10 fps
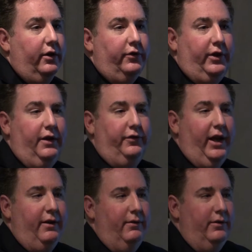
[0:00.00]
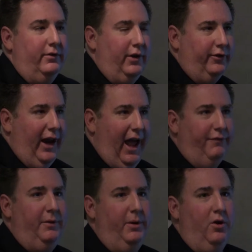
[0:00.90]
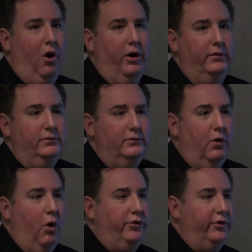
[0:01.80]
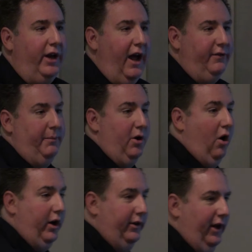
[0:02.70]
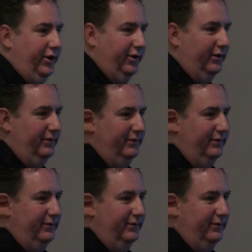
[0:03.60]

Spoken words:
Steve said, "Does it have to be art, or does it have to be architecture?"